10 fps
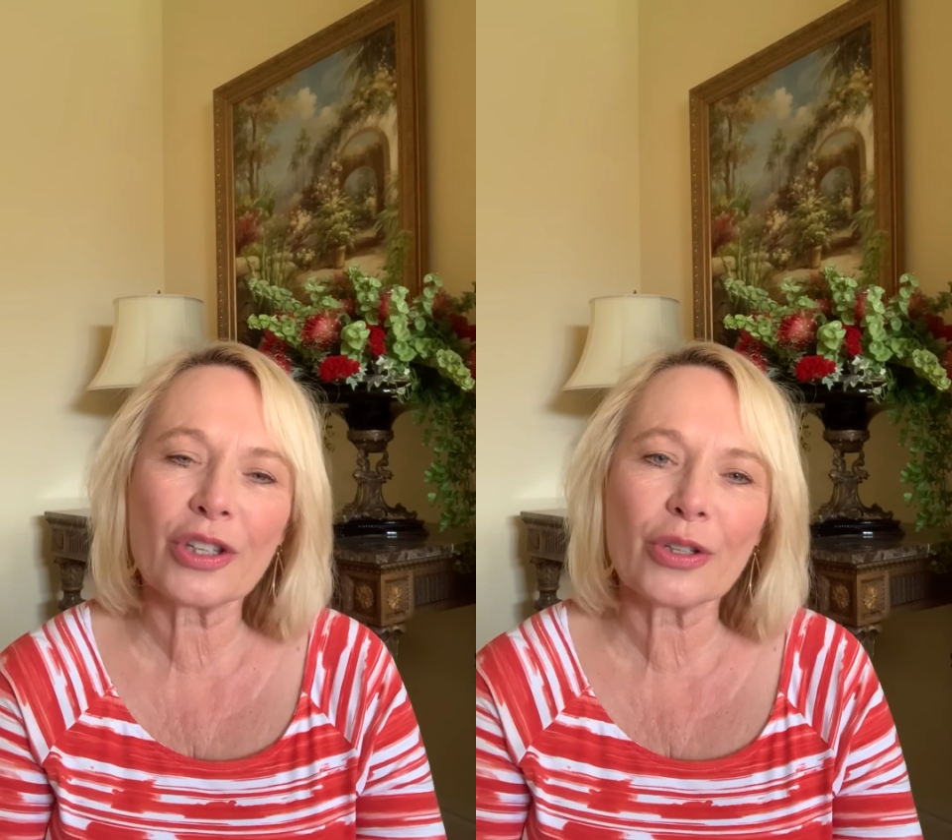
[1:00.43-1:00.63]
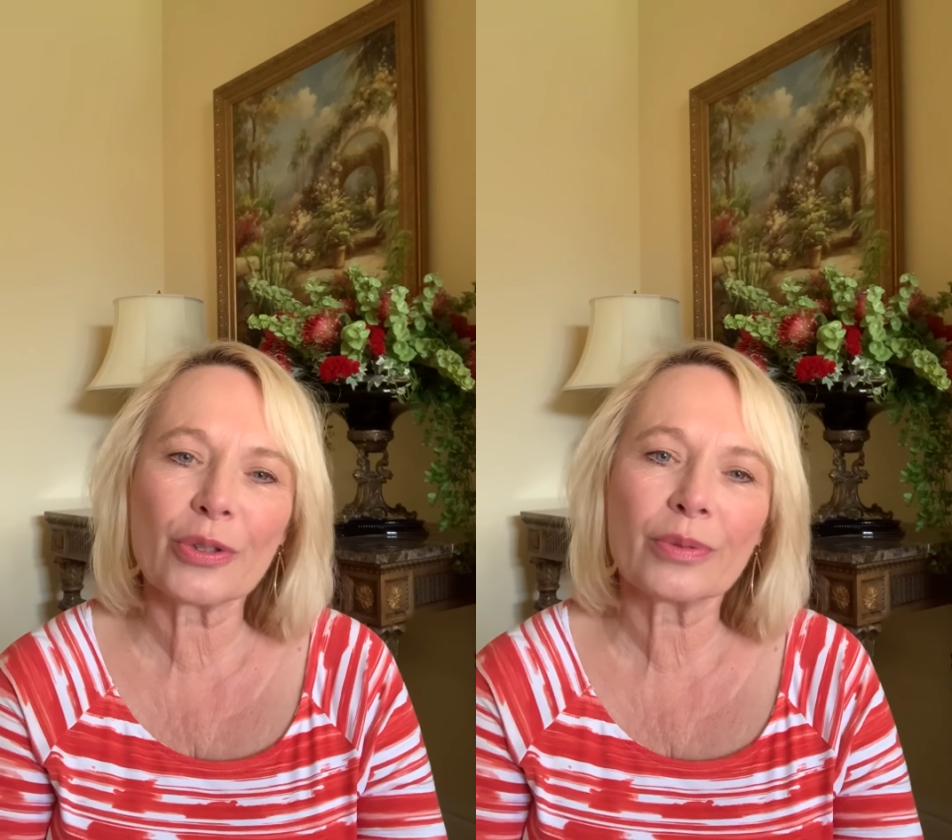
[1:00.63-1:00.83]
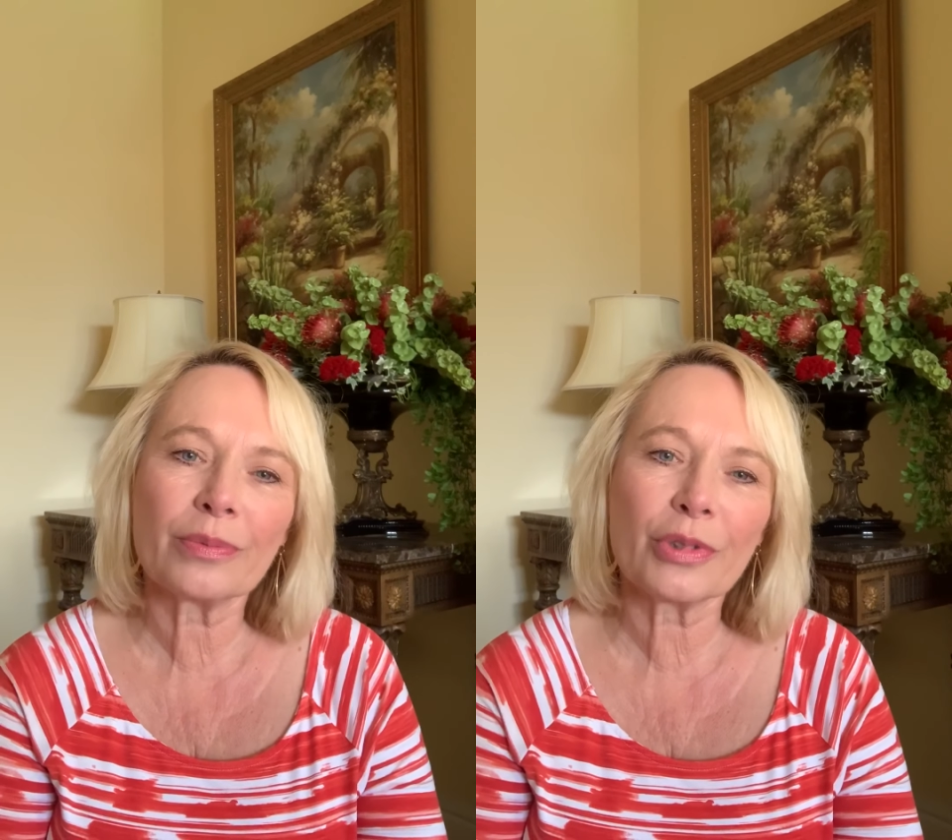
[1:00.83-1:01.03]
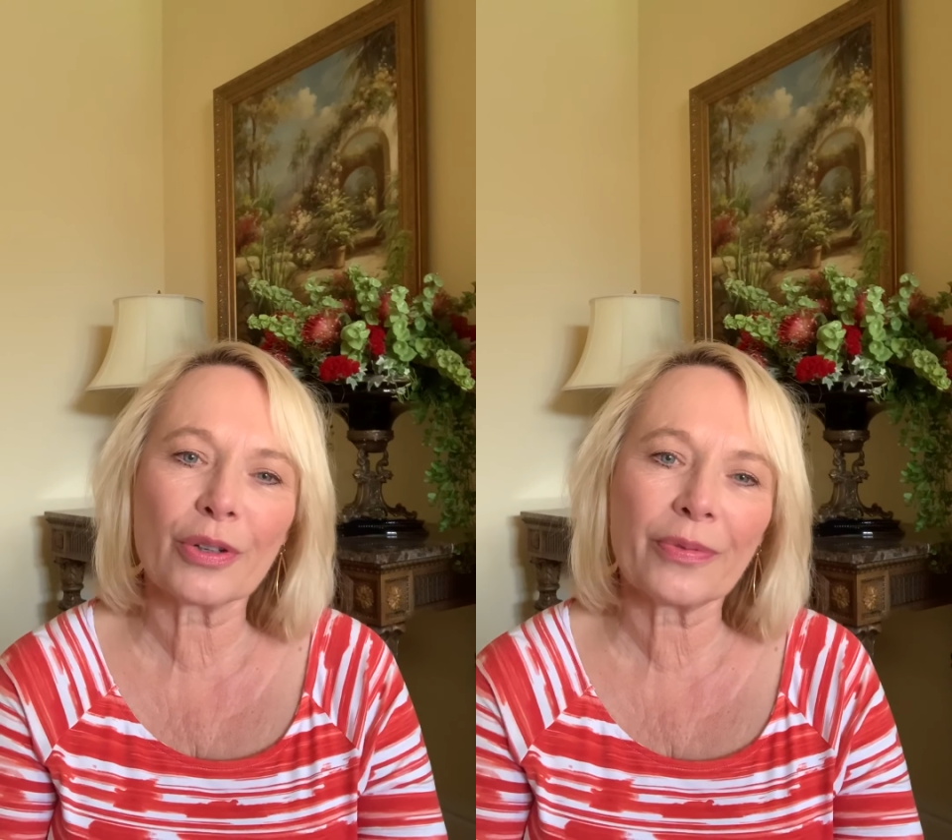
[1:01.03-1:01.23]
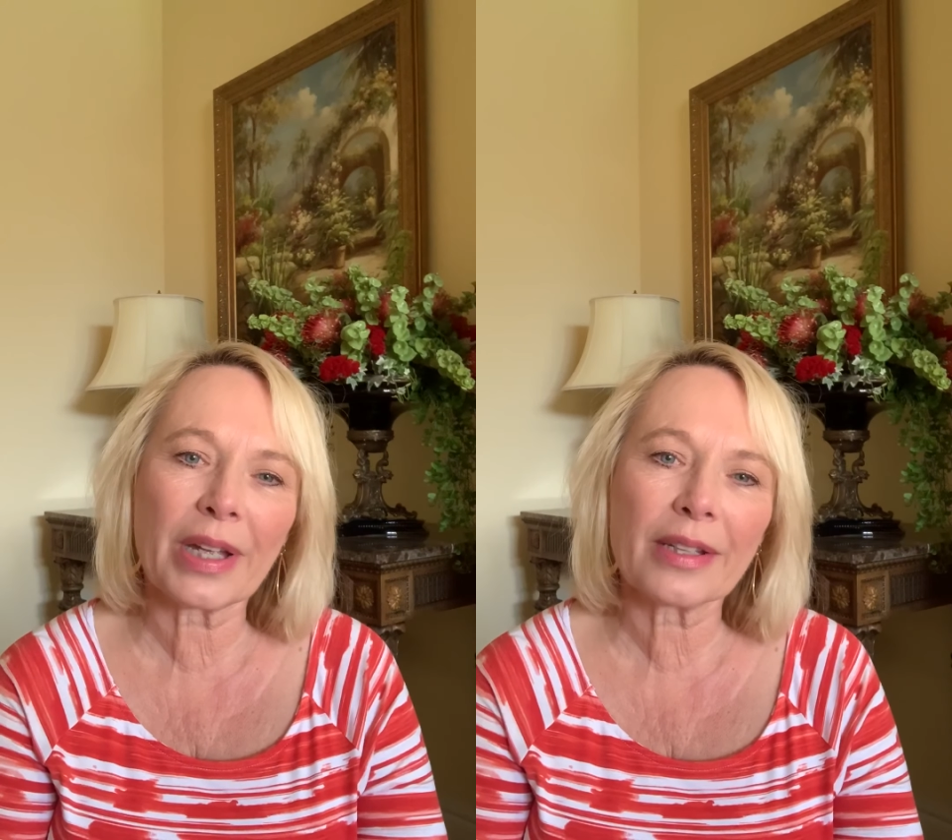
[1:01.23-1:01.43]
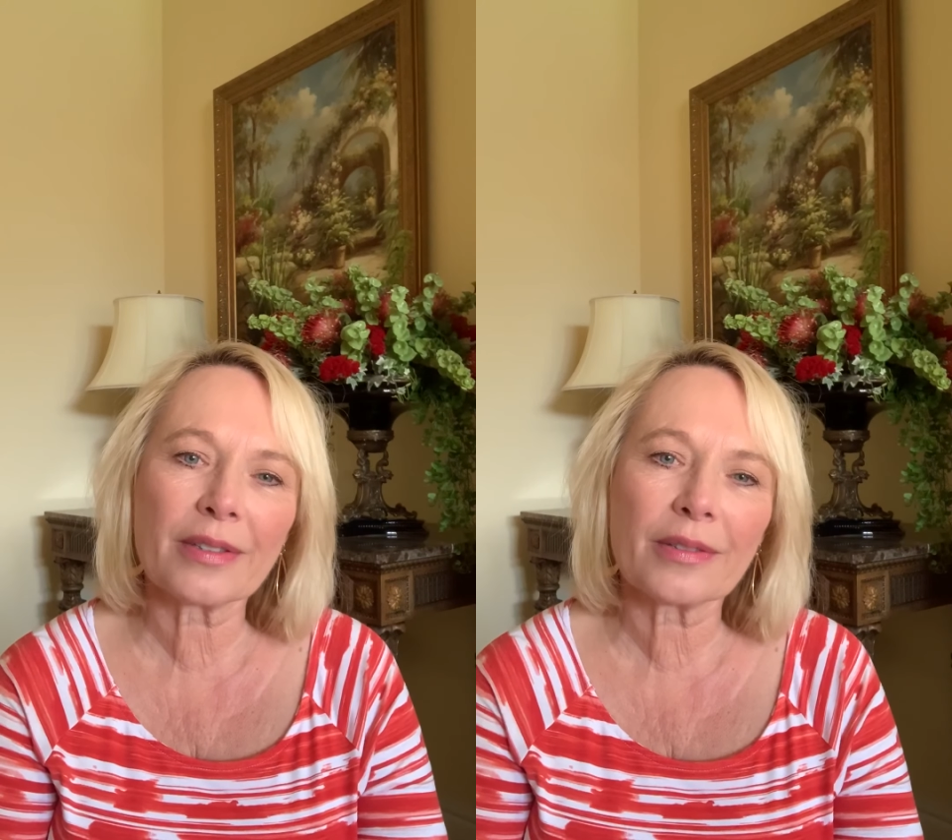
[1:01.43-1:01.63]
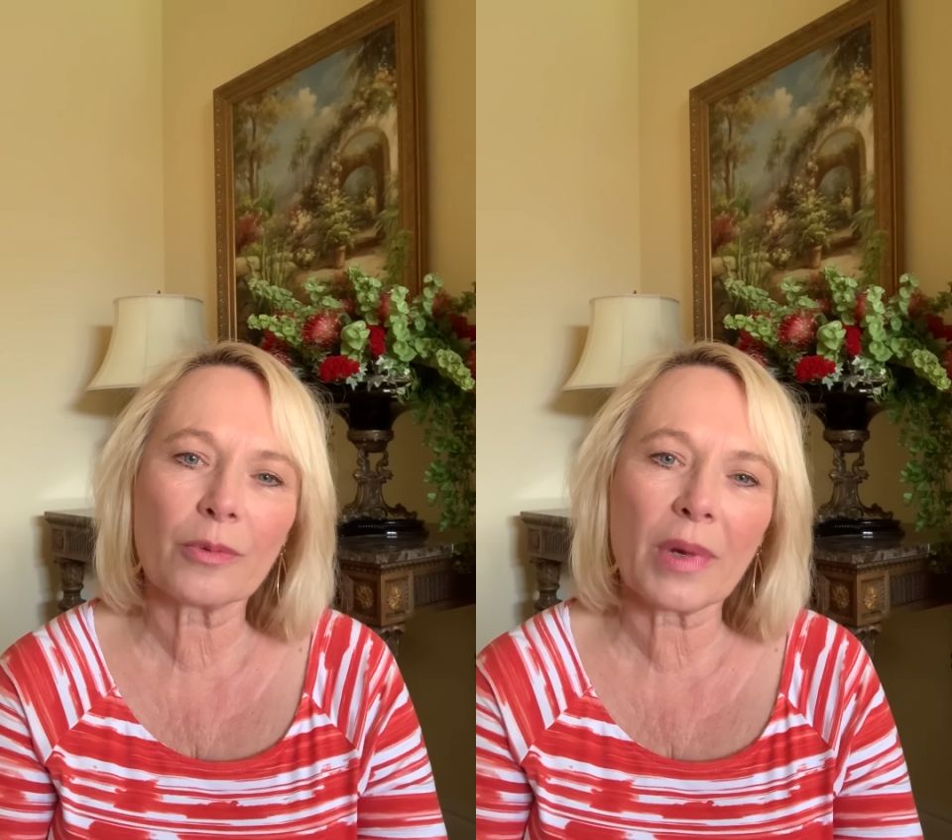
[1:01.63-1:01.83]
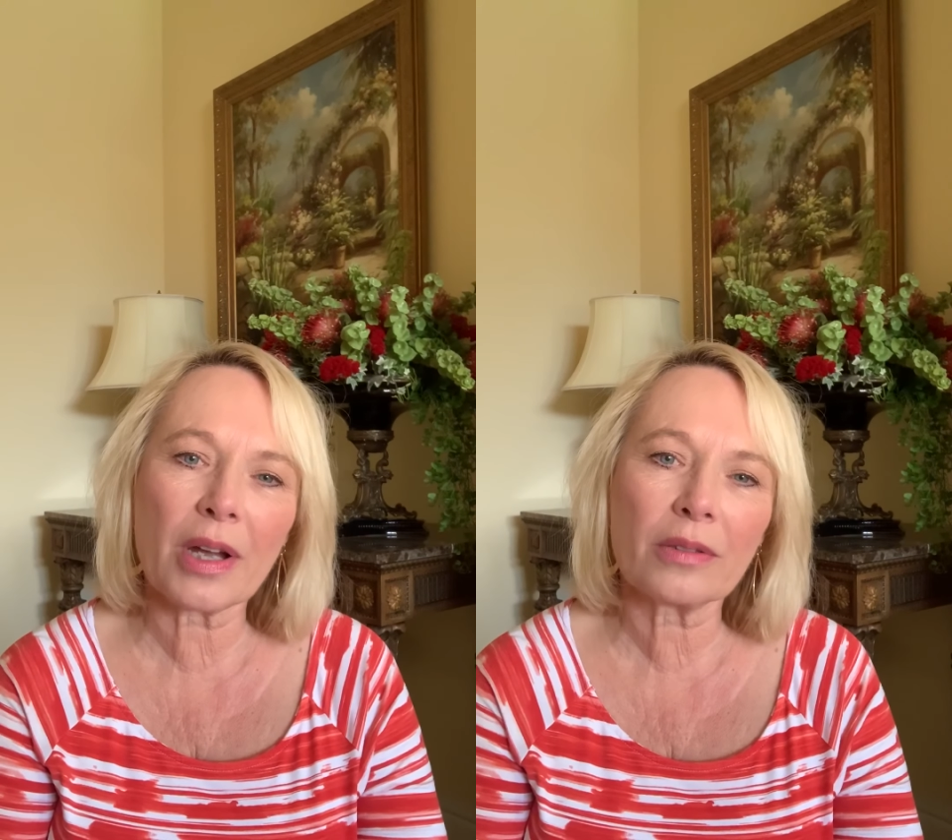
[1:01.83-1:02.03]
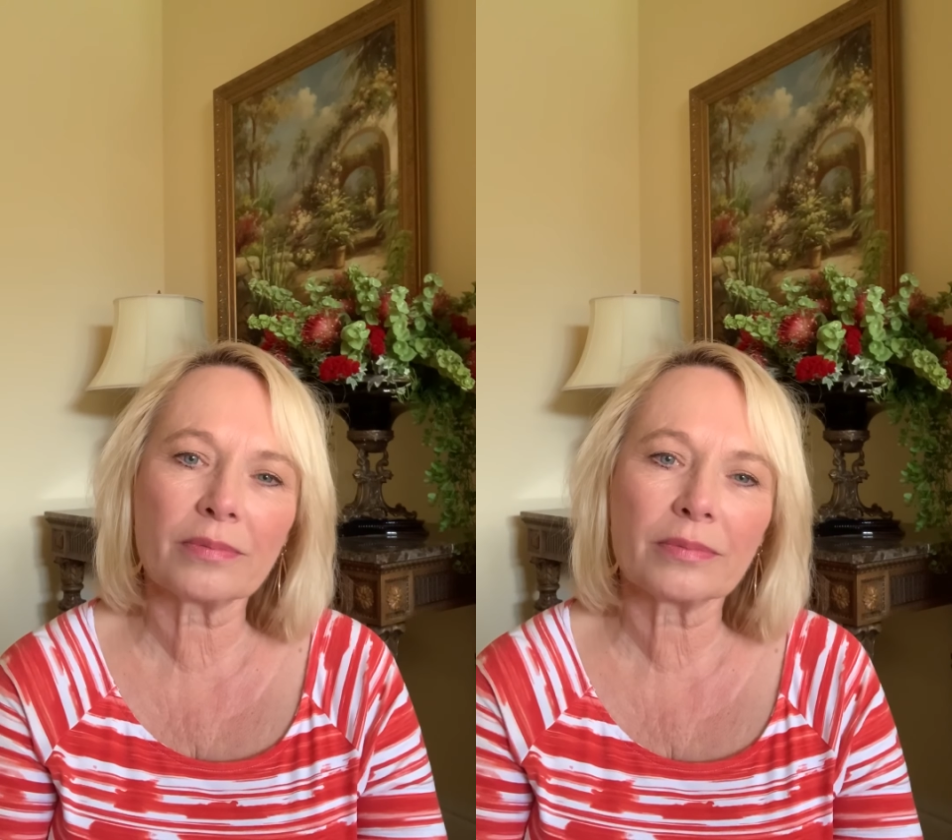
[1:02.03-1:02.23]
you, your face, well,